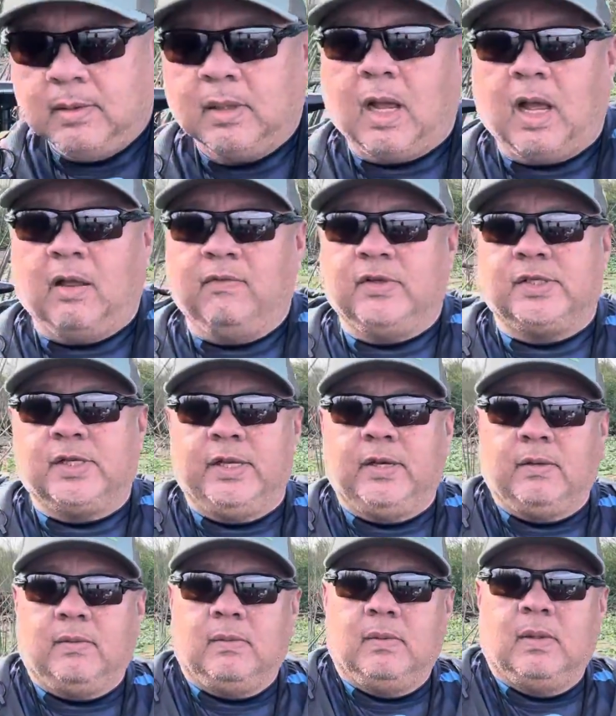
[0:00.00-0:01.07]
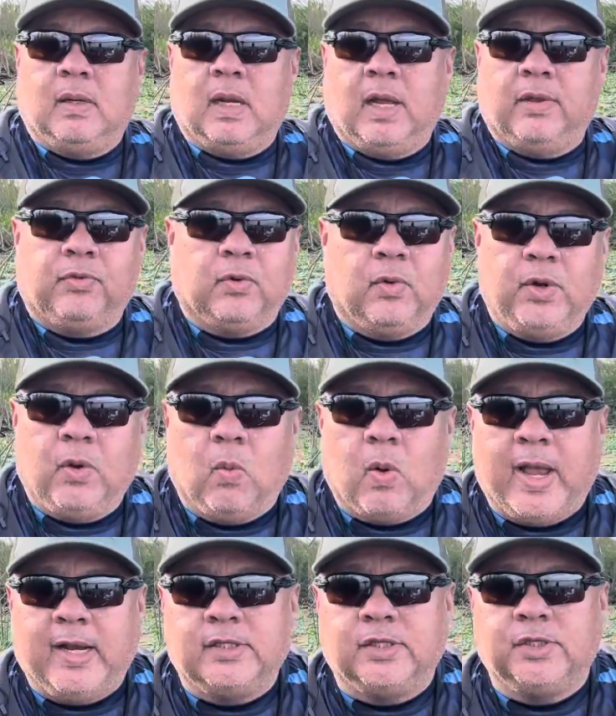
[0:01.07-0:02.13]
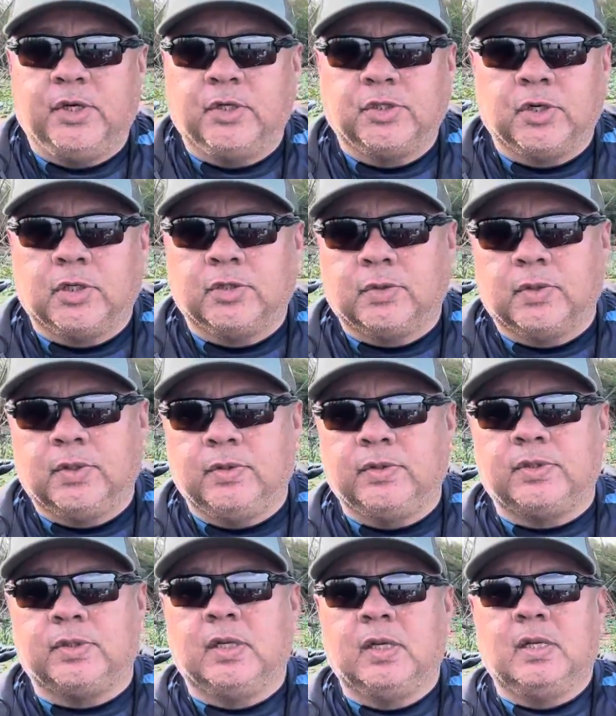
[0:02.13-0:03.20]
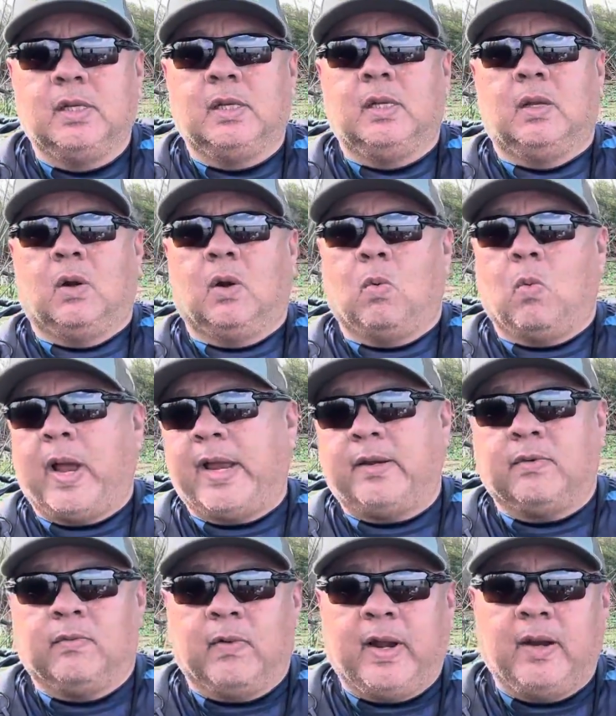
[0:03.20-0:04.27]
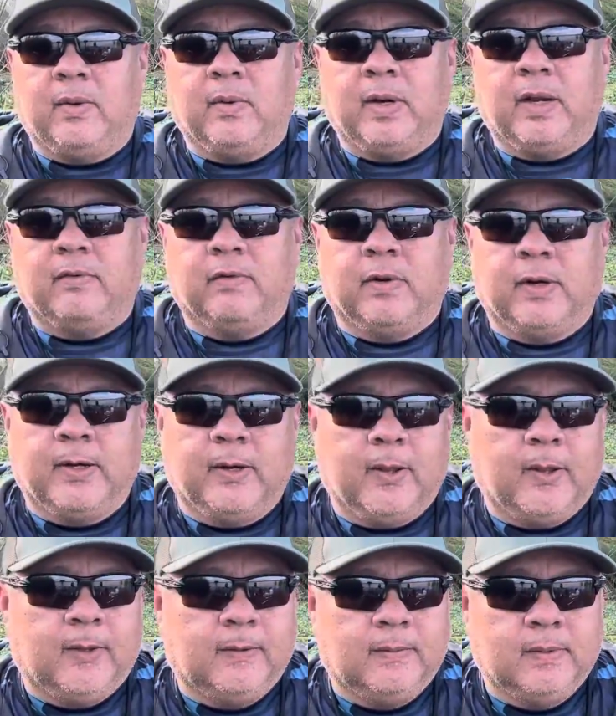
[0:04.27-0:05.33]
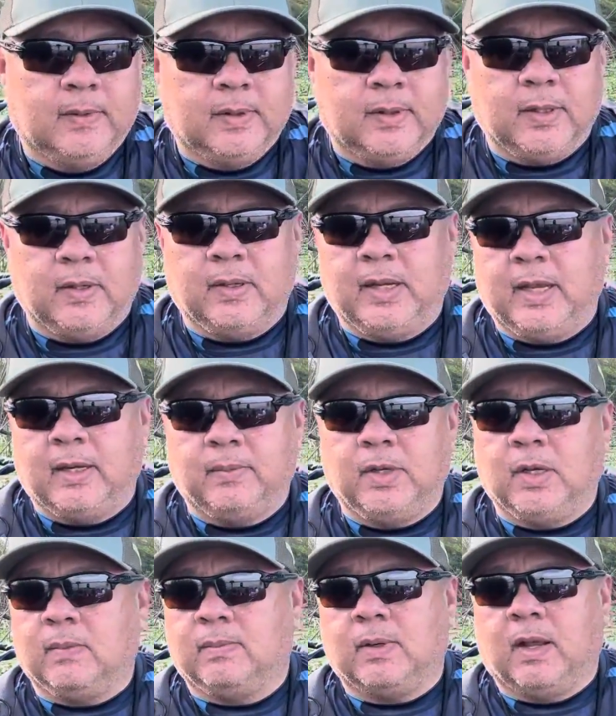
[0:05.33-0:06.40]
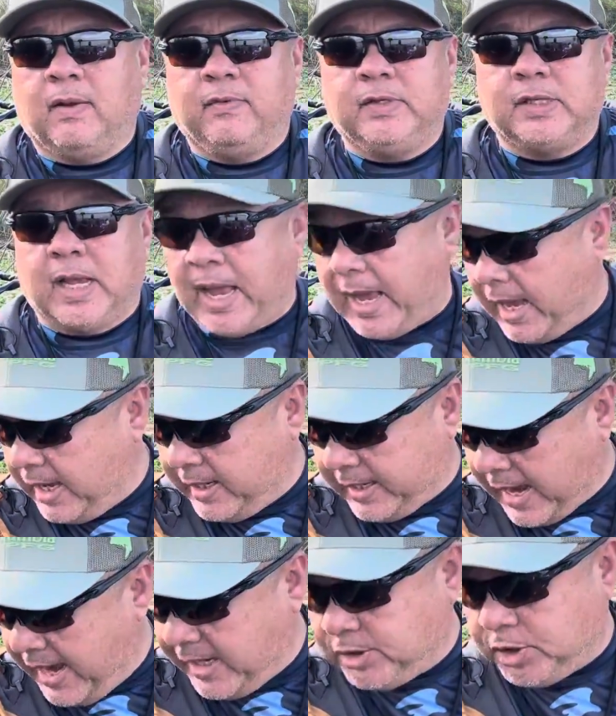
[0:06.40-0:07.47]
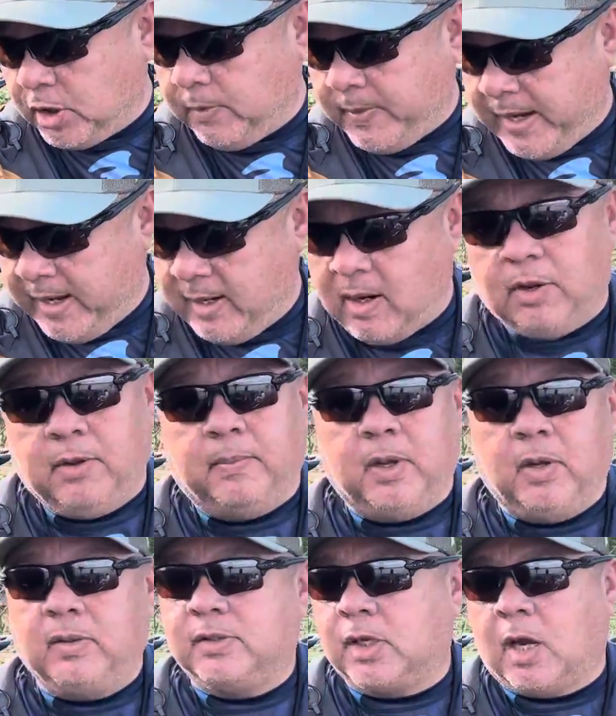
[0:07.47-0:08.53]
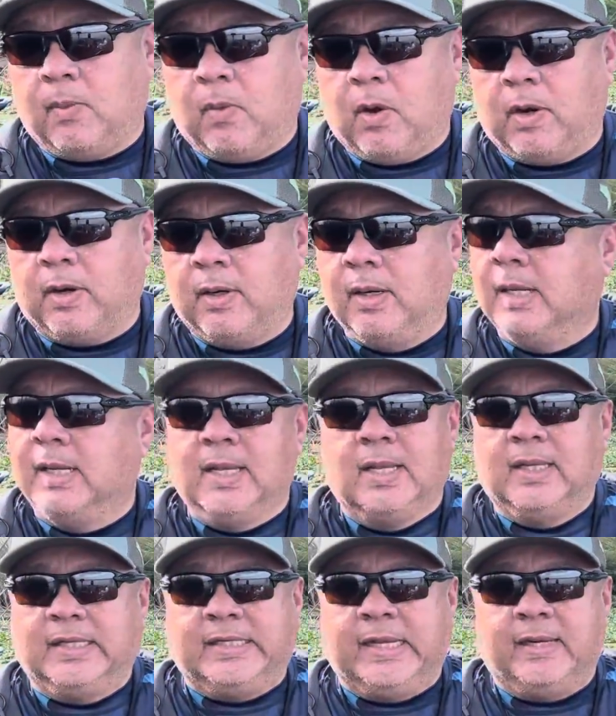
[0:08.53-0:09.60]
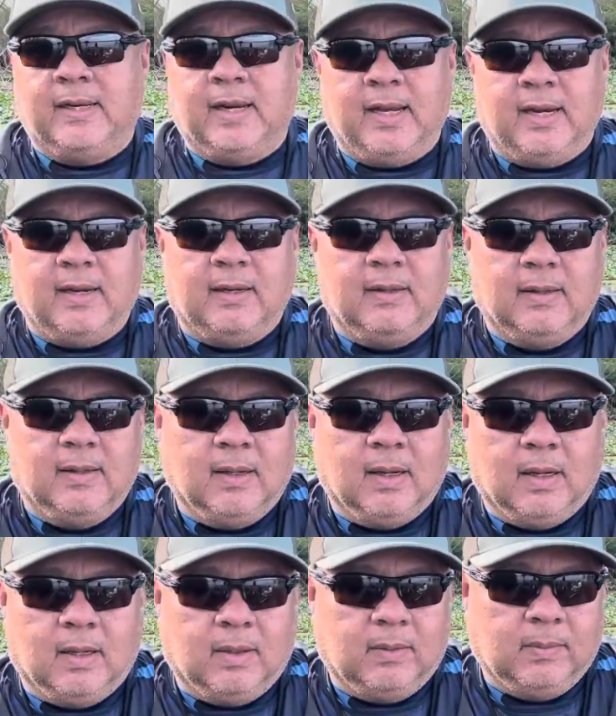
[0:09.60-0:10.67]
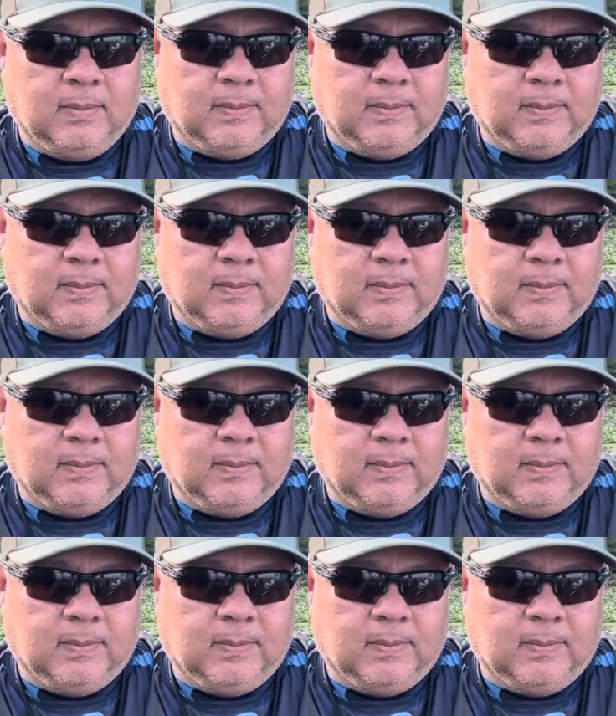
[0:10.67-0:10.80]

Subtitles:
obviously. Throw your whites and your chartreuse, or white and red or whatever, and you can get them. Obviously, I had jerkbait on the boat, top water. Didn't need it. I